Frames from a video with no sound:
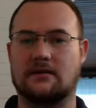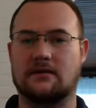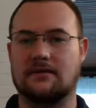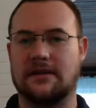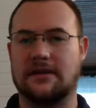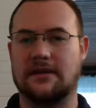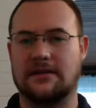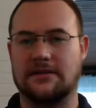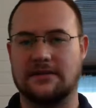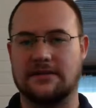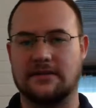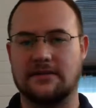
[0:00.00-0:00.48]

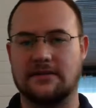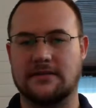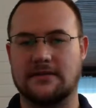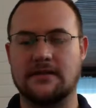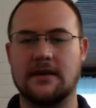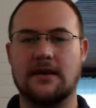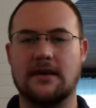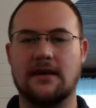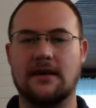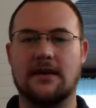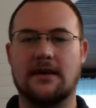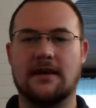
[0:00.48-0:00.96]
equations.
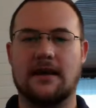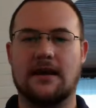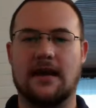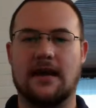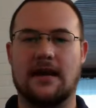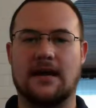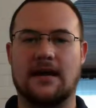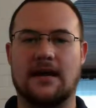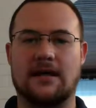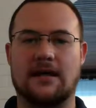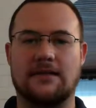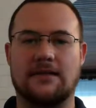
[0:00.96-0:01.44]

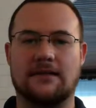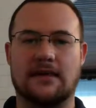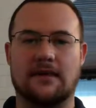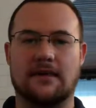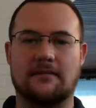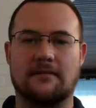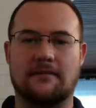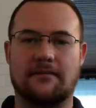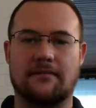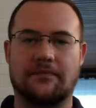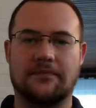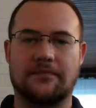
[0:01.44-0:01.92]
And
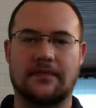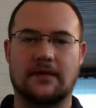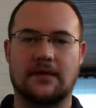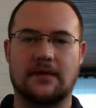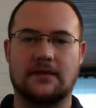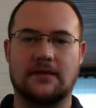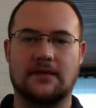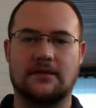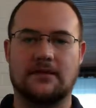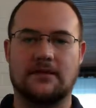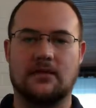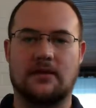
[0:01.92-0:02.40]

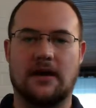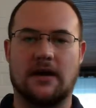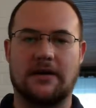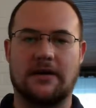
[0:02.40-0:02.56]
so